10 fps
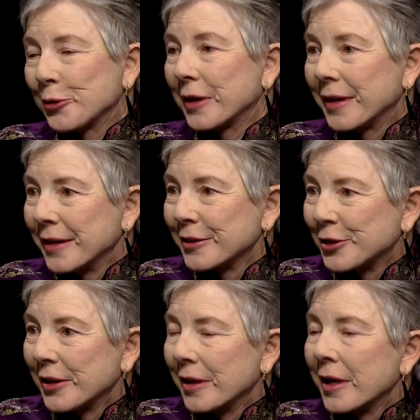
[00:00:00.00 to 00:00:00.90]
I can't
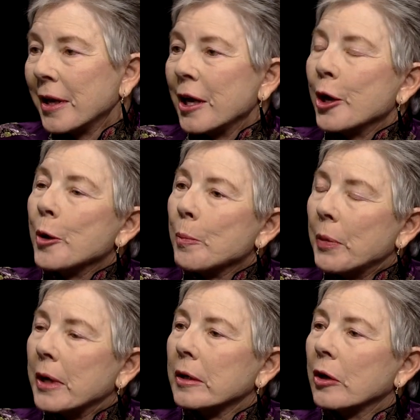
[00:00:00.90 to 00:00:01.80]
say.
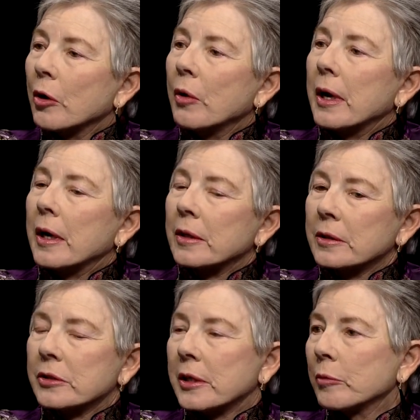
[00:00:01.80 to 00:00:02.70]
But go out
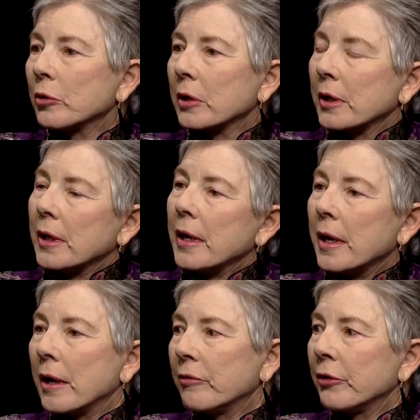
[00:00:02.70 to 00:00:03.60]
and say, we're going to
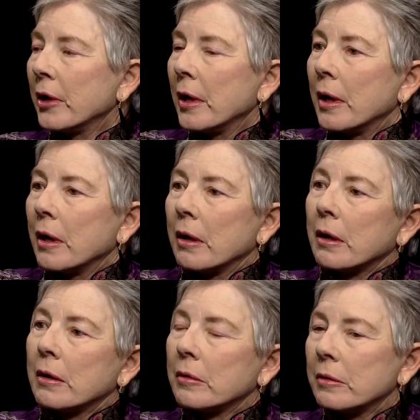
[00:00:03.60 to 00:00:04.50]
have
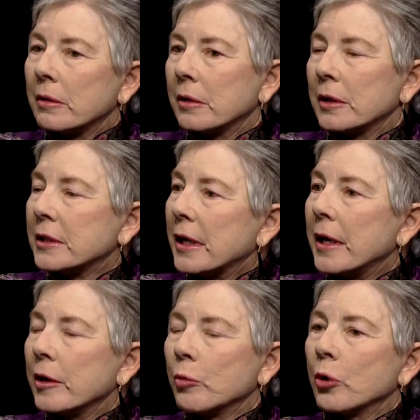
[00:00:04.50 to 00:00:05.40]
a
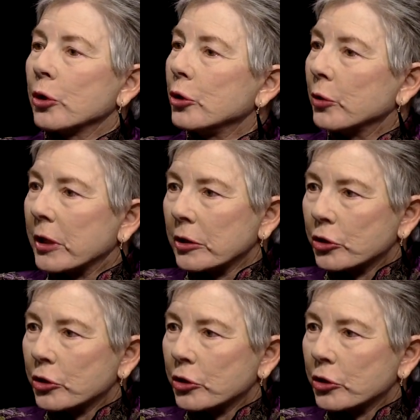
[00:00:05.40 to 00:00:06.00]
day where you can